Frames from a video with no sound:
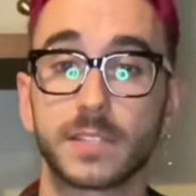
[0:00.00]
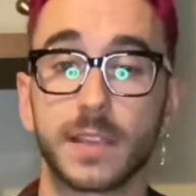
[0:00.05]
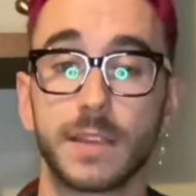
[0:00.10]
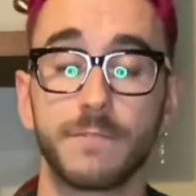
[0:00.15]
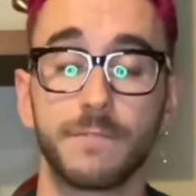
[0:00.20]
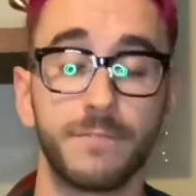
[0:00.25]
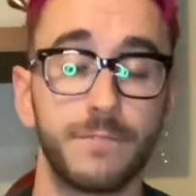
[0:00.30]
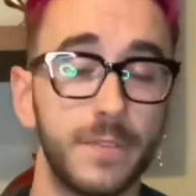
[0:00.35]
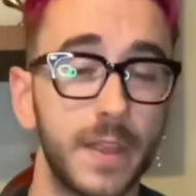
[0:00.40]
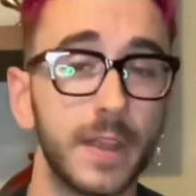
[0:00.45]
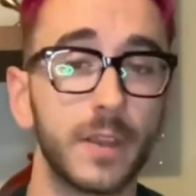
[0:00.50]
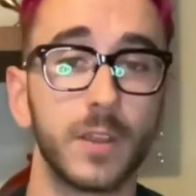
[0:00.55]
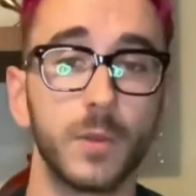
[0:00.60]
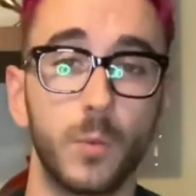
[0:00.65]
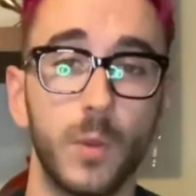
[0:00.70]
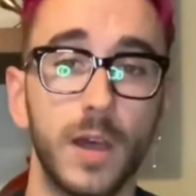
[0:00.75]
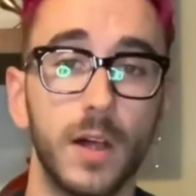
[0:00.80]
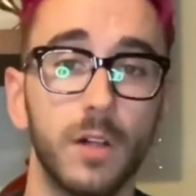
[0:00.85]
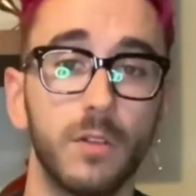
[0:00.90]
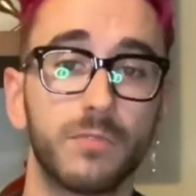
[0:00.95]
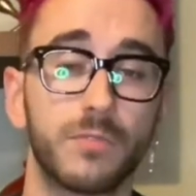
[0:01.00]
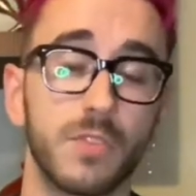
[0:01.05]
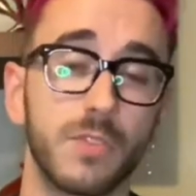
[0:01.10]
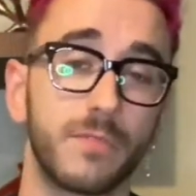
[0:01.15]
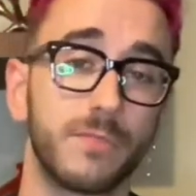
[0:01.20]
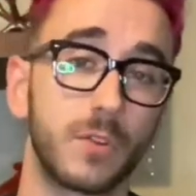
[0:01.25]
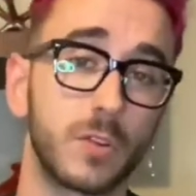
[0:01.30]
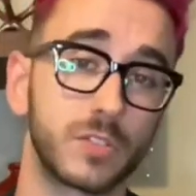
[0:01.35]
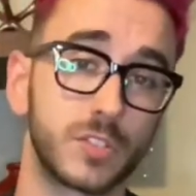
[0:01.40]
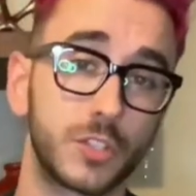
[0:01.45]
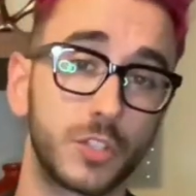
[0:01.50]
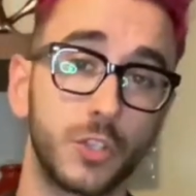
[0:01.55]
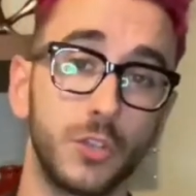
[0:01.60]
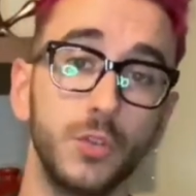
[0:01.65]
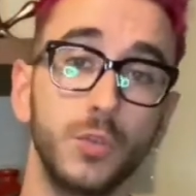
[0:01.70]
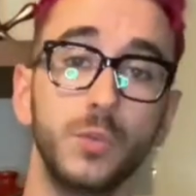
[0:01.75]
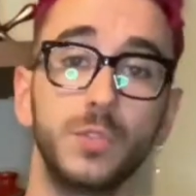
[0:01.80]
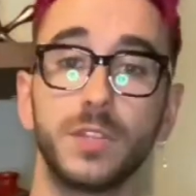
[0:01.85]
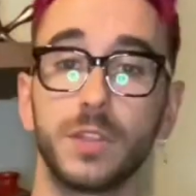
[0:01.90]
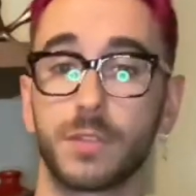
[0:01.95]
very well for the first
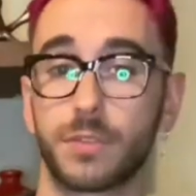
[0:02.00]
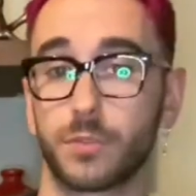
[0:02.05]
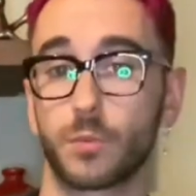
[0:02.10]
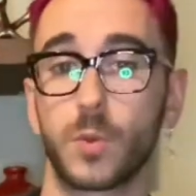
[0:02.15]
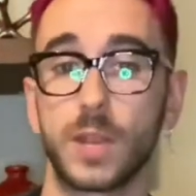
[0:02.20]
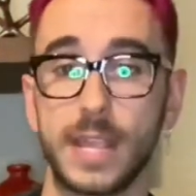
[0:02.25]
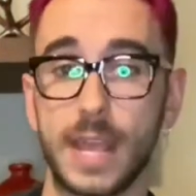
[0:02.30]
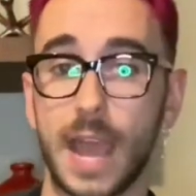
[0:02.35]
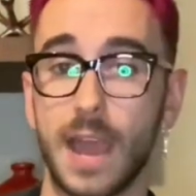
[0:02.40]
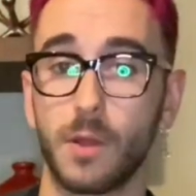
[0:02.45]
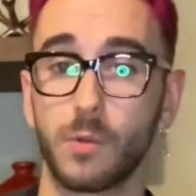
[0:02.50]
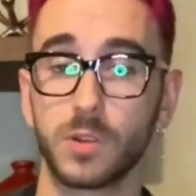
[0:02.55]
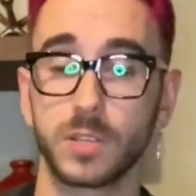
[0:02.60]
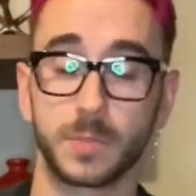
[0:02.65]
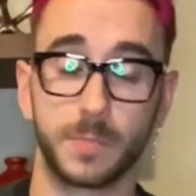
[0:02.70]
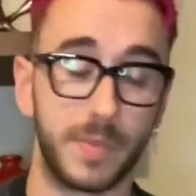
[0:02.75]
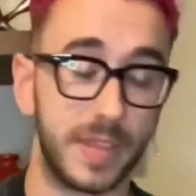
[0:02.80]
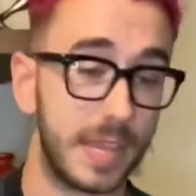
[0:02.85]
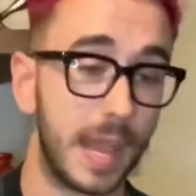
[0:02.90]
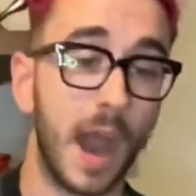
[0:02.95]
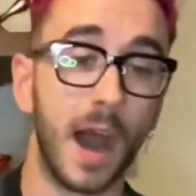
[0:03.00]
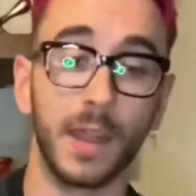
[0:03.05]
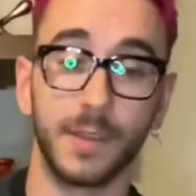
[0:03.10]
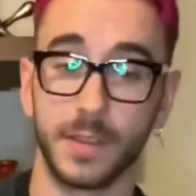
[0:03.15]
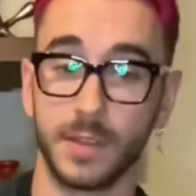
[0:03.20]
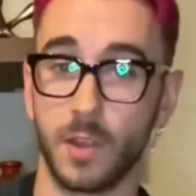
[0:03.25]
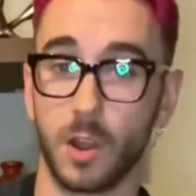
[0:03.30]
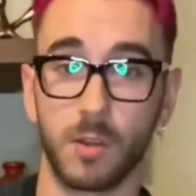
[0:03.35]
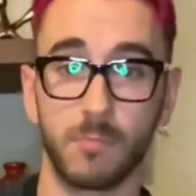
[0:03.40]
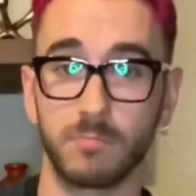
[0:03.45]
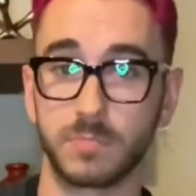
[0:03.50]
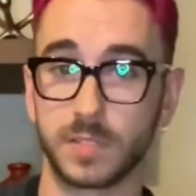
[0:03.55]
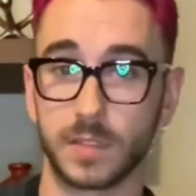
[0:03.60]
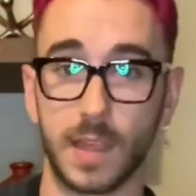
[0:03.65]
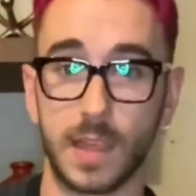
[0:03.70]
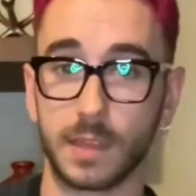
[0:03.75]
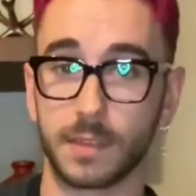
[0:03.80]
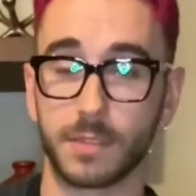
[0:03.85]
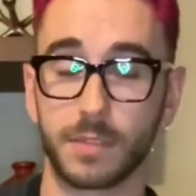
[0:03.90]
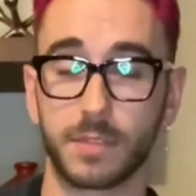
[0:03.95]
2 to 3 hours, beyond an arm's
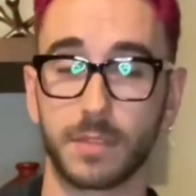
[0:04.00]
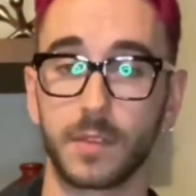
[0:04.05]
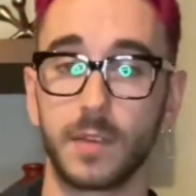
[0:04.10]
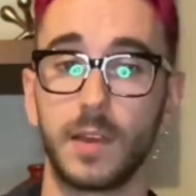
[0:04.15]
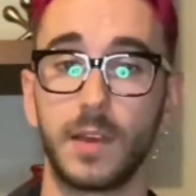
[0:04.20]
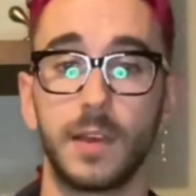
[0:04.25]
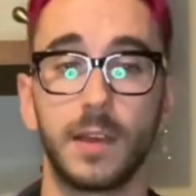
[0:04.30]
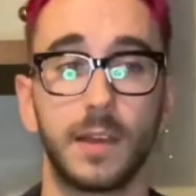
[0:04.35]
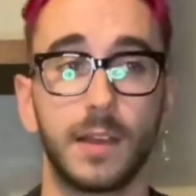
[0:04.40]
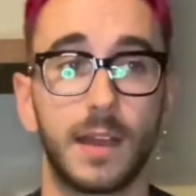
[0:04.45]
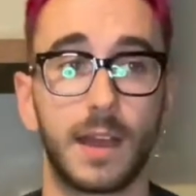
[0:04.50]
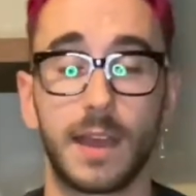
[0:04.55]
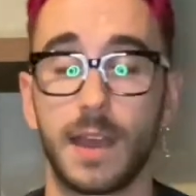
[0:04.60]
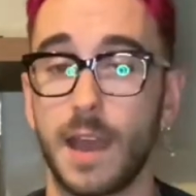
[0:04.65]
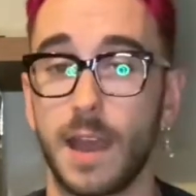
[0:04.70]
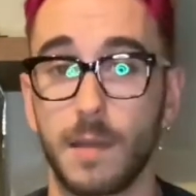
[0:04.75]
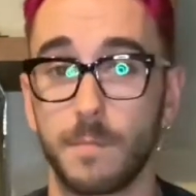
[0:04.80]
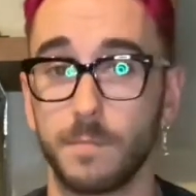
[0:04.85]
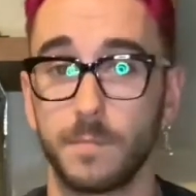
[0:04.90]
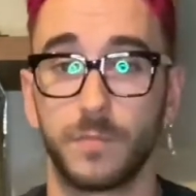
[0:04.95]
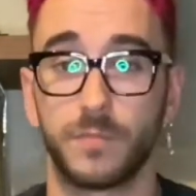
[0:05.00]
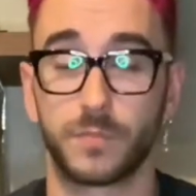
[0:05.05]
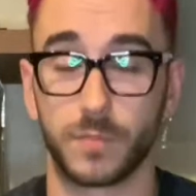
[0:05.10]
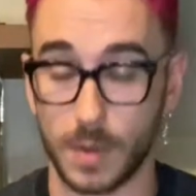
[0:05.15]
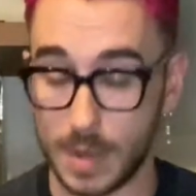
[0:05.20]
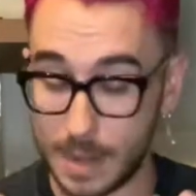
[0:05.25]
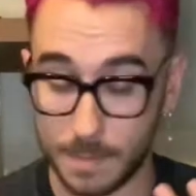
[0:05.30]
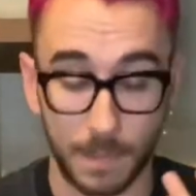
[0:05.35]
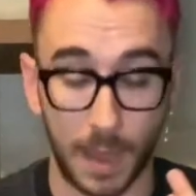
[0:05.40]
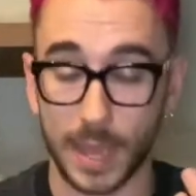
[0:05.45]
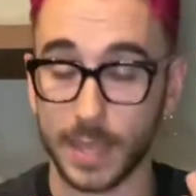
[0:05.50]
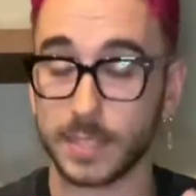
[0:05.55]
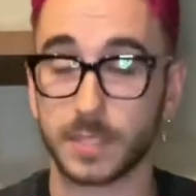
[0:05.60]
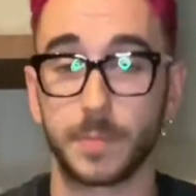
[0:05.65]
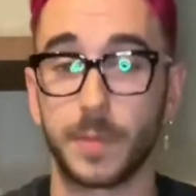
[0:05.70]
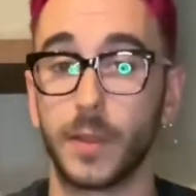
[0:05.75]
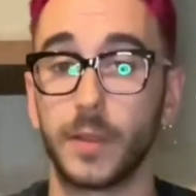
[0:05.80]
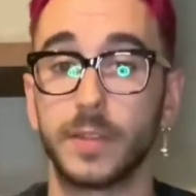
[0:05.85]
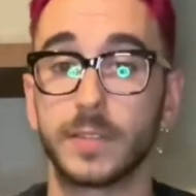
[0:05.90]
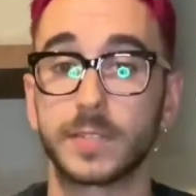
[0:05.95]
length, in my
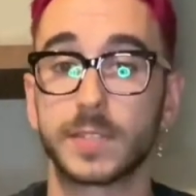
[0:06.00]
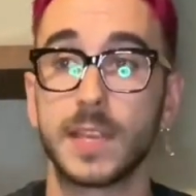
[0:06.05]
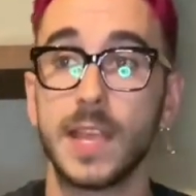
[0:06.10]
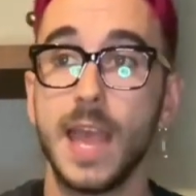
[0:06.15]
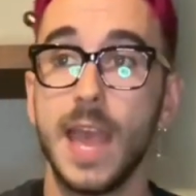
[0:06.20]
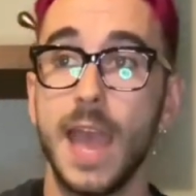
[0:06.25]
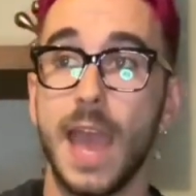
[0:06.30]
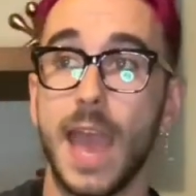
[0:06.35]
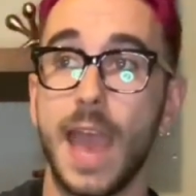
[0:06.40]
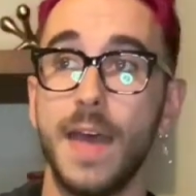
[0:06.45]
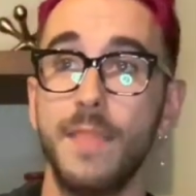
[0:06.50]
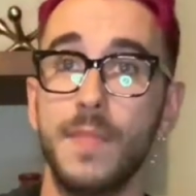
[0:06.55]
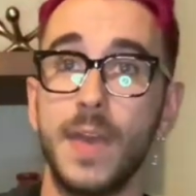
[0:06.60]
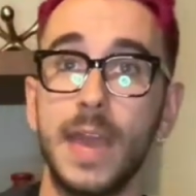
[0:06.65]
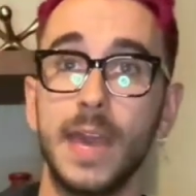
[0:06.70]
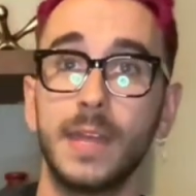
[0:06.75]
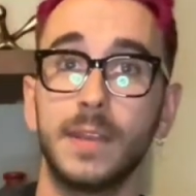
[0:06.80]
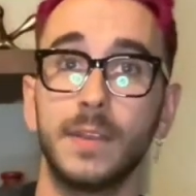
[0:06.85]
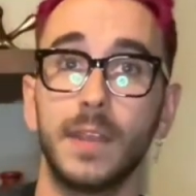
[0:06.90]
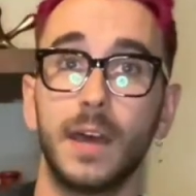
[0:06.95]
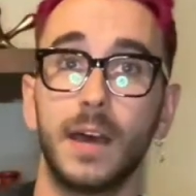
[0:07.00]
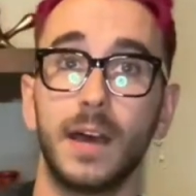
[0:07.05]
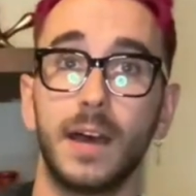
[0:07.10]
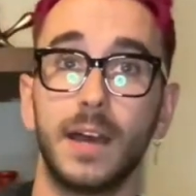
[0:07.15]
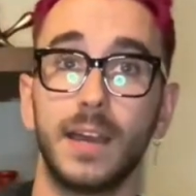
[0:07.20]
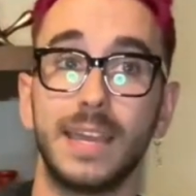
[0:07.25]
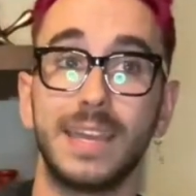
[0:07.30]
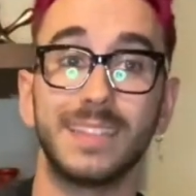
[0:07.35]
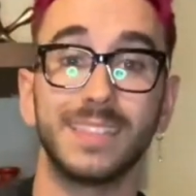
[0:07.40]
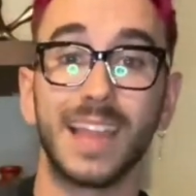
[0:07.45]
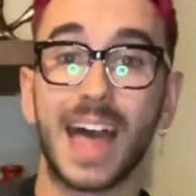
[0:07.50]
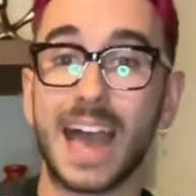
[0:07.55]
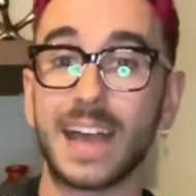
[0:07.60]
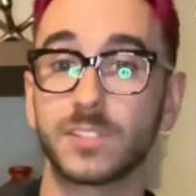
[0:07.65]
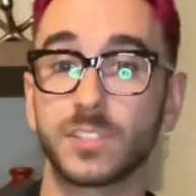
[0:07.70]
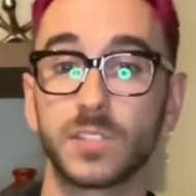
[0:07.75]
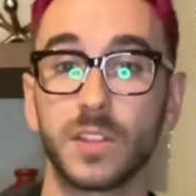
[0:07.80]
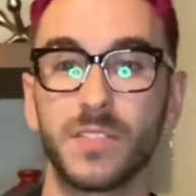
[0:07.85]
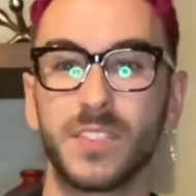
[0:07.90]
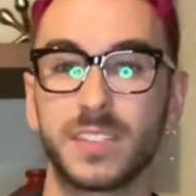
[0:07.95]
experience. And then it
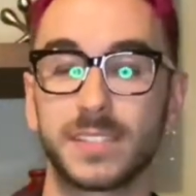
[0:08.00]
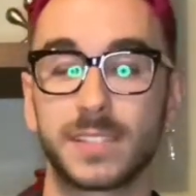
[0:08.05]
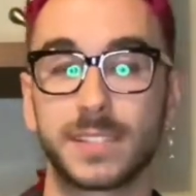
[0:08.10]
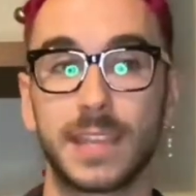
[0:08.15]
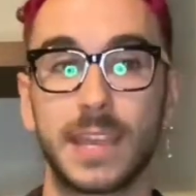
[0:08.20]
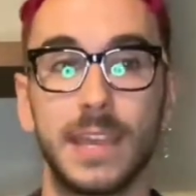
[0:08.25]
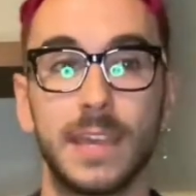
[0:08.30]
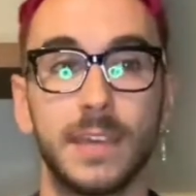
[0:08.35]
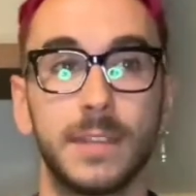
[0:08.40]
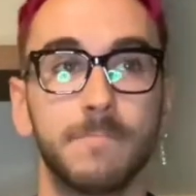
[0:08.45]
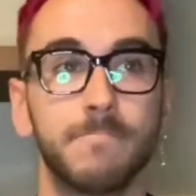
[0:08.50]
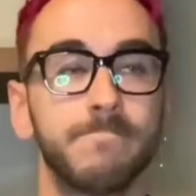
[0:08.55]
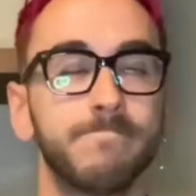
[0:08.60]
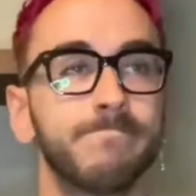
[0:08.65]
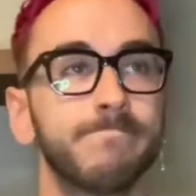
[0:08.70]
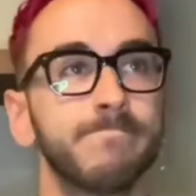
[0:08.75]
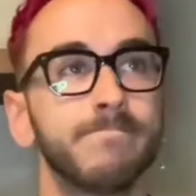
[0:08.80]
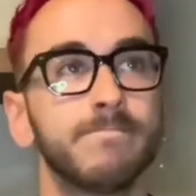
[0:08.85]
lasts on the skin,